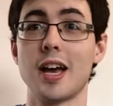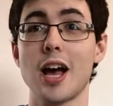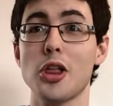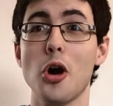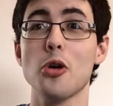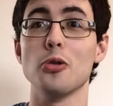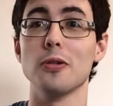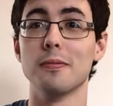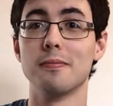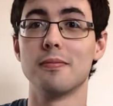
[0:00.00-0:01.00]
Hello,
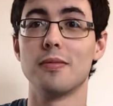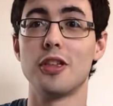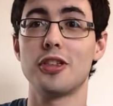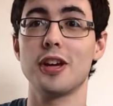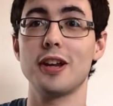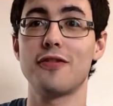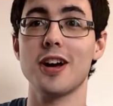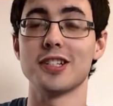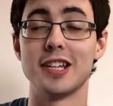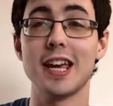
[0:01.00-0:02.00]
the
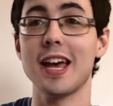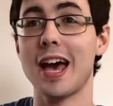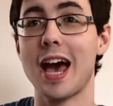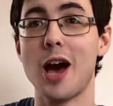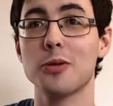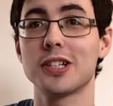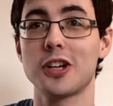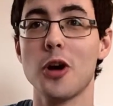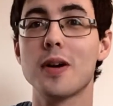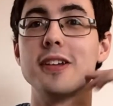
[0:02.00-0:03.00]
31st here. How's it
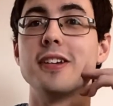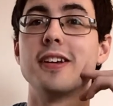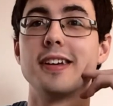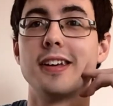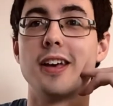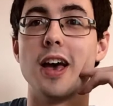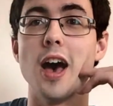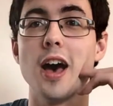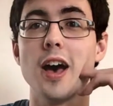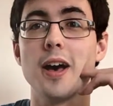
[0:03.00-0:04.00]
going?
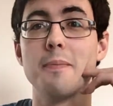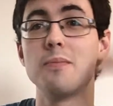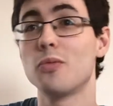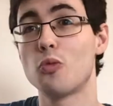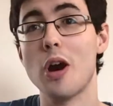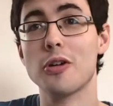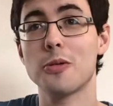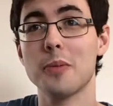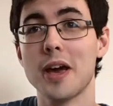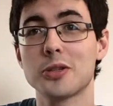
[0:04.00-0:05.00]

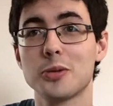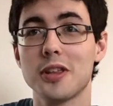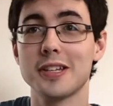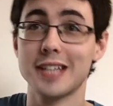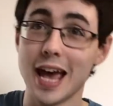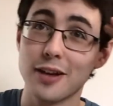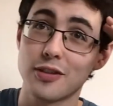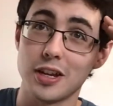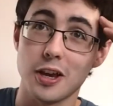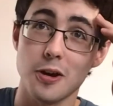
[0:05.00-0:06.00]
Welcome back to another tag
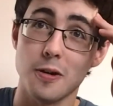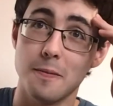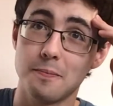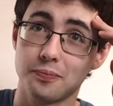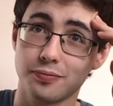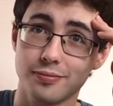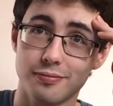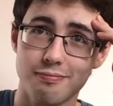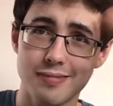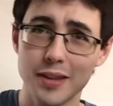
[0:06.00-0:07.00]
video. I'm
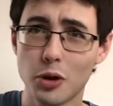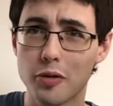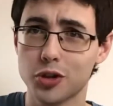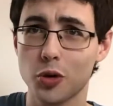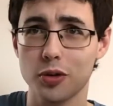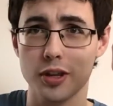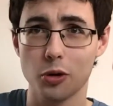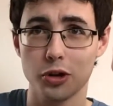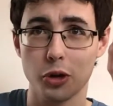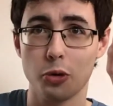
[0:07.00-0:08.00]
not really sure what the
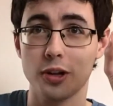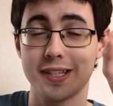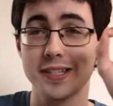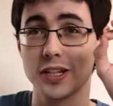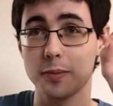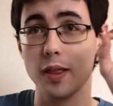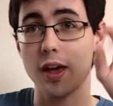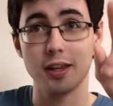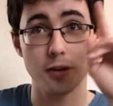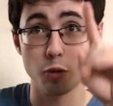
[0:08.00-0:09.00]
audio quality is going to be
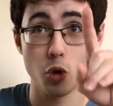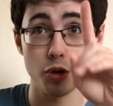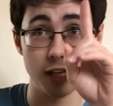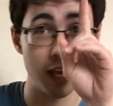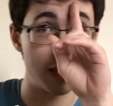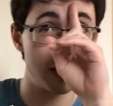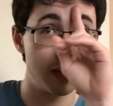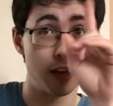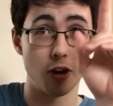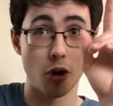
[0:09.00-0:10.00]
like. I'm recording it
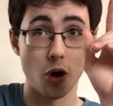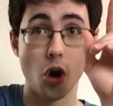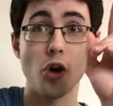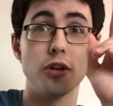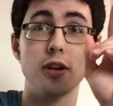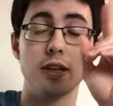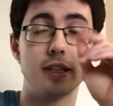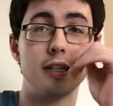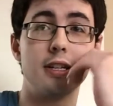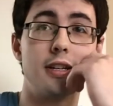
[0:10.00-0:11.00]
on
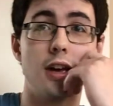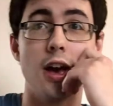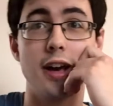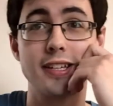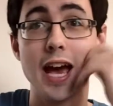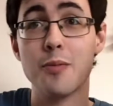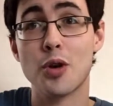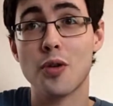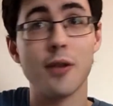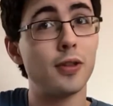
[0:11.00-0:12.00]
camera
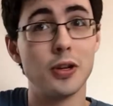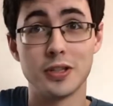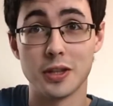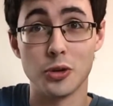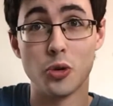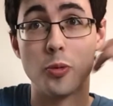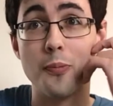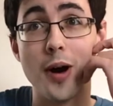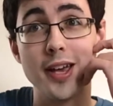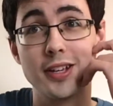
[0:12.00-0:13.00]
rather than using the normal
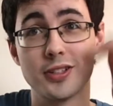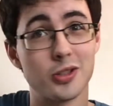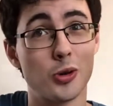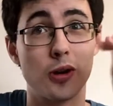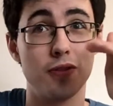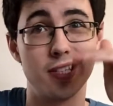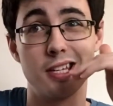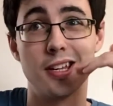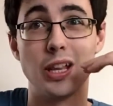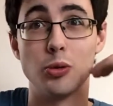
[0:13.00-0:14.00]
mic, so sorry if it's
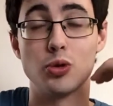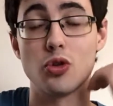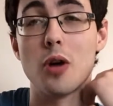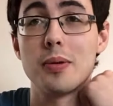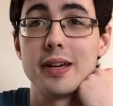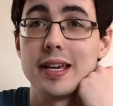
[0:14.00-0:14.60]
a little drop.